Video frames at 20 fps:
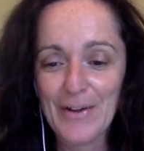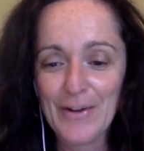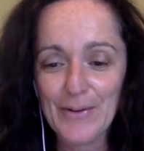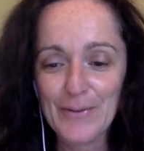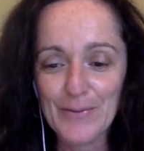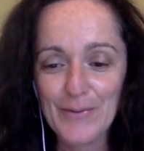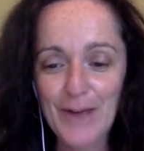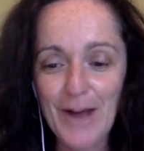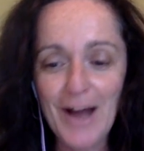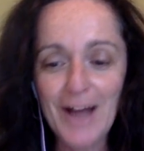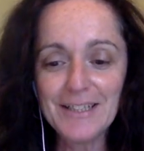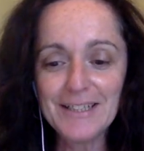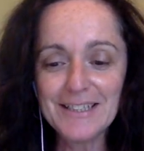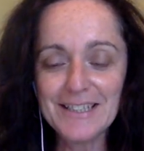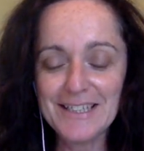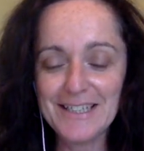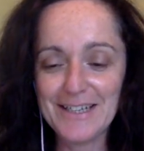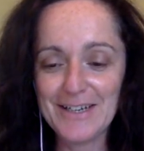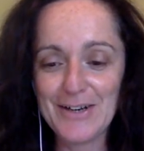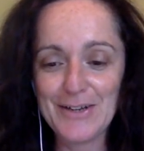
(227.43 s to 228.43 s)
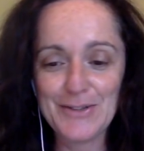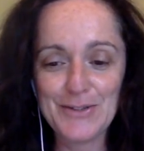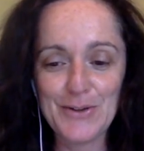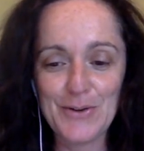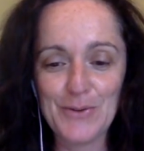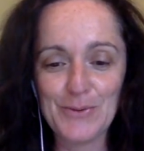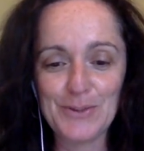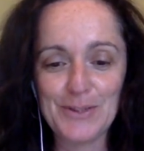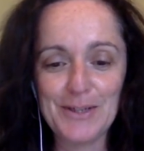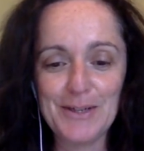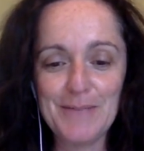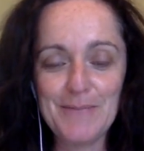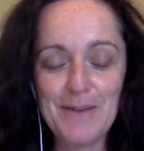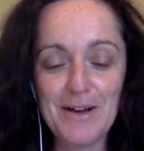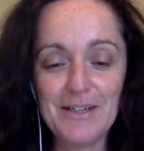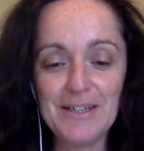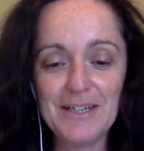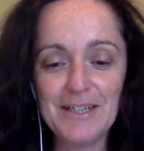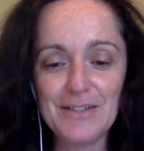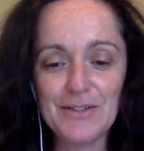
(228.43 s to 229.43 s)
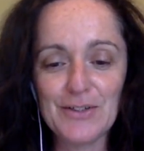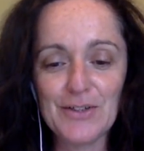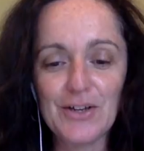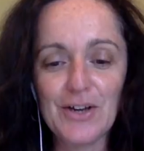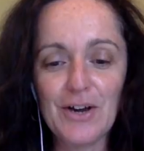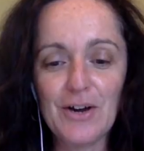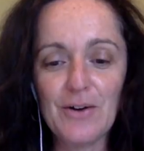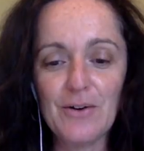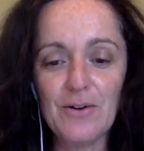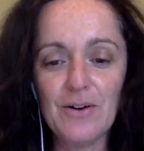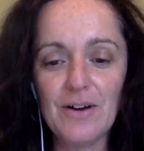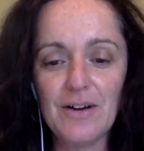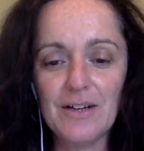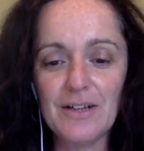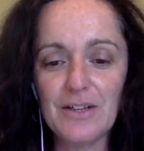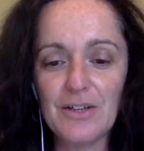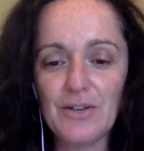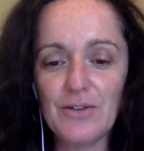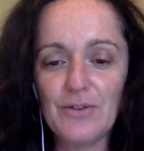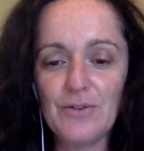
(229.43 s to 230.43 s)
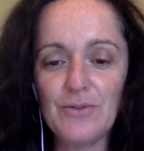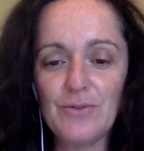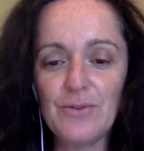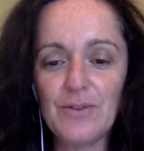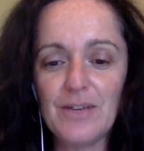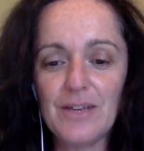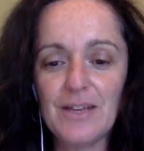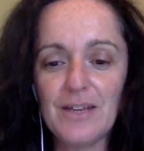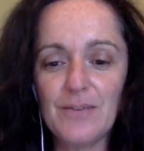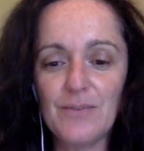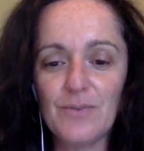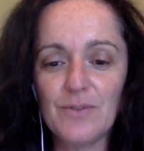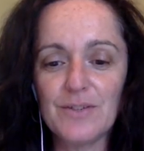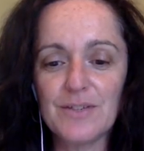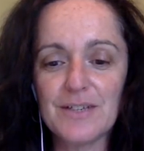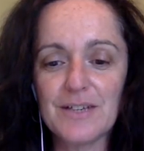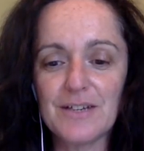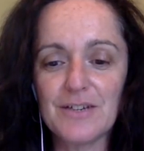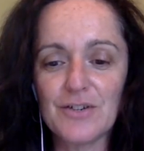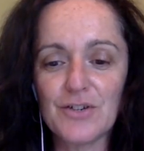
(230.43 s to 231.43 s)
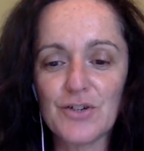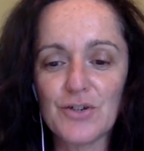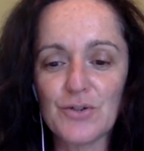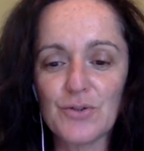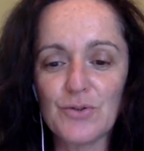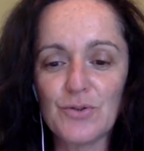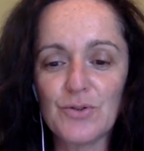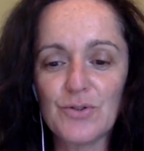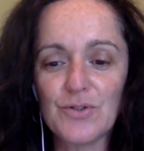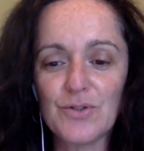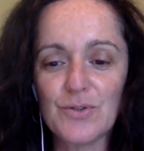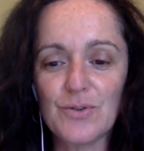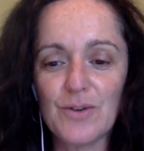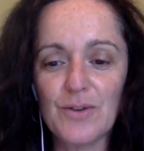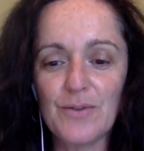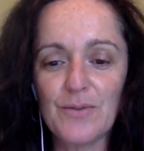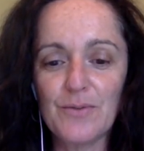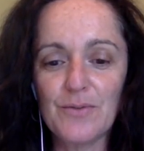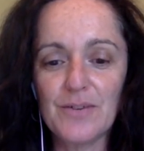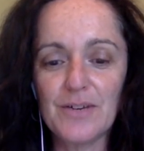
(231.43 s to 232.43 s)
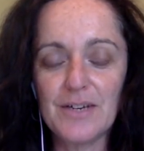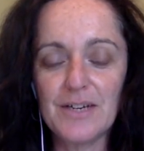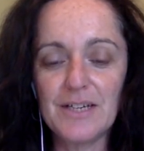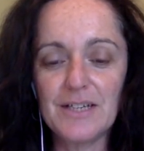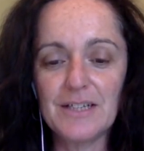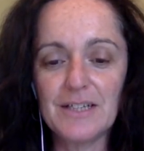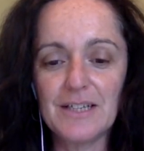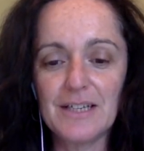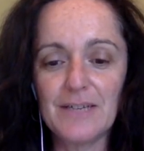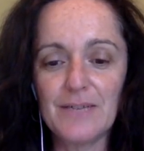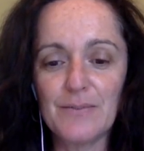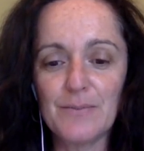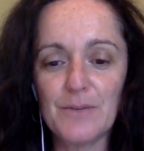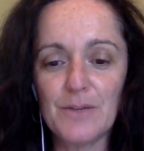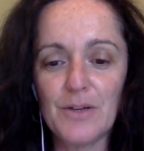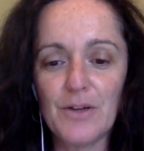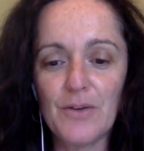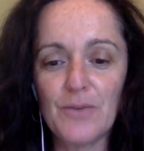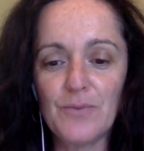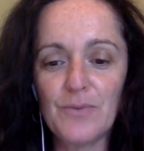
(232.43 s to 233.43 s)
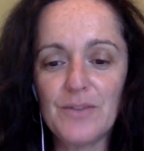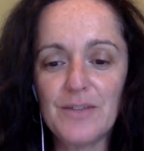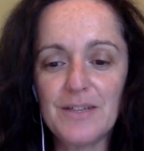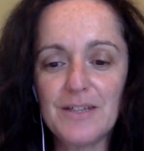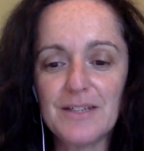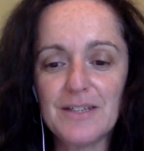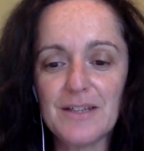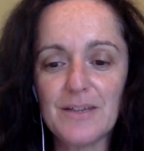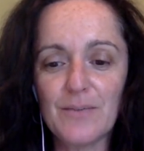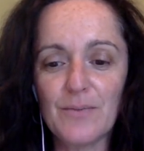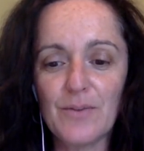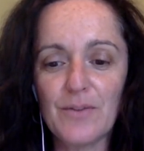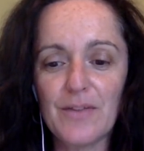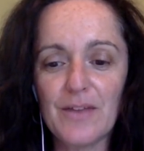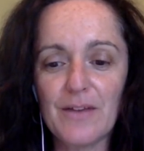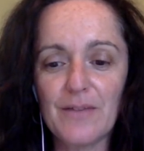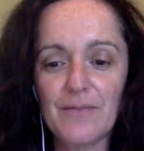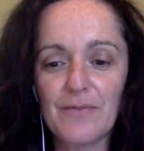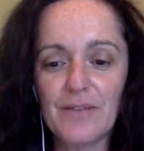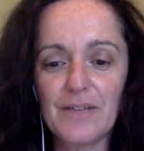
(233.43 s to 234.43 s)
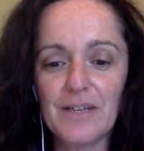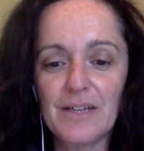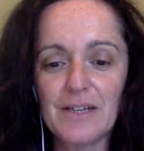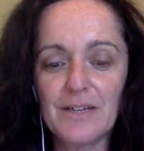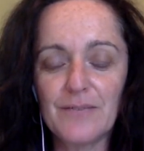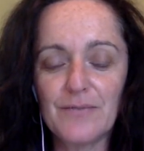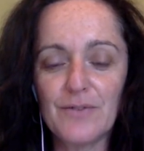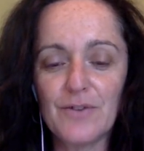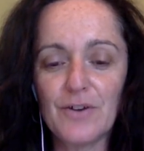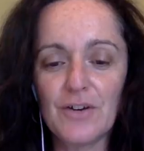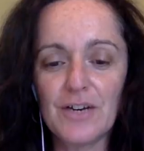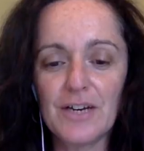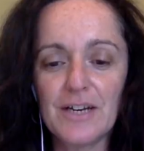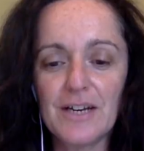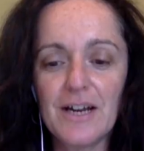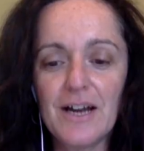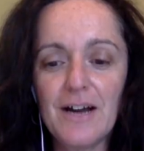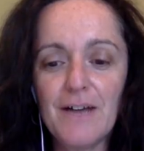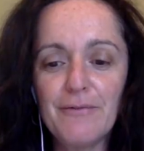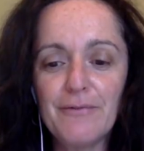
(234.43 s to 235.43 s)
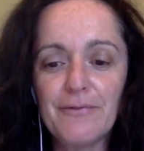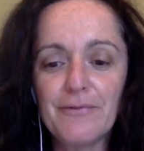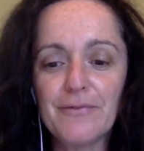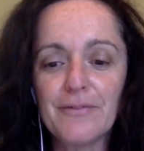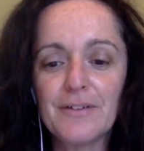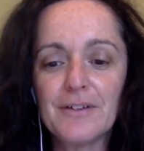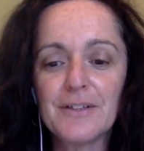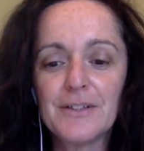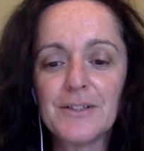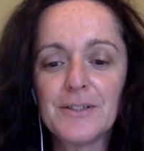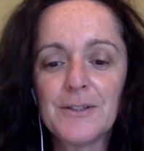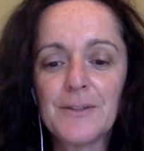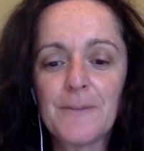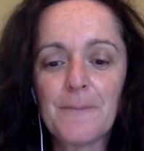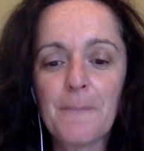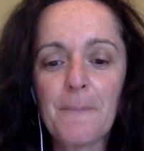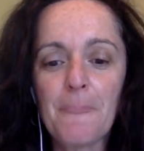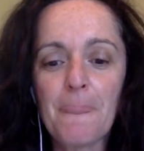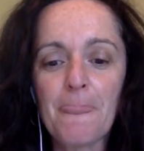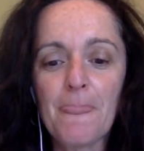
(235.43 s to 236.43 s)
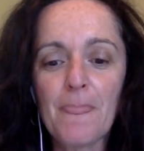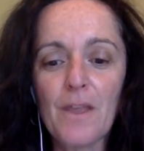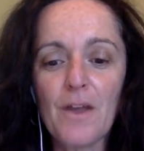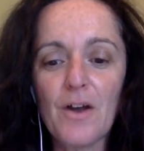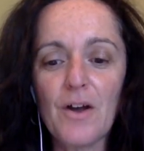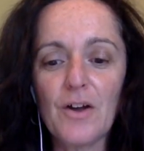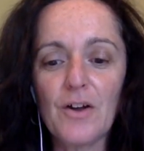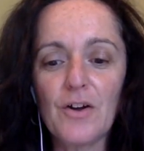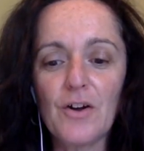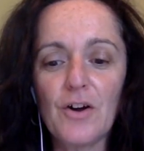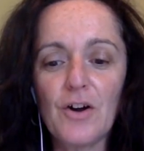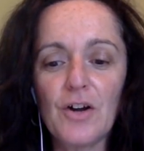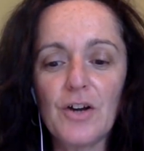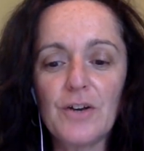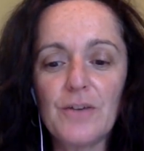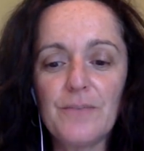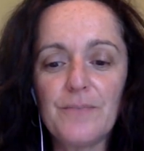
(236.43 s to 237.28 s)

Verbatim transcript: Finally, I told him I need to go. I knew he was unsure, so I thought I need to leave him alone with this, and with that feeling of not enough, I got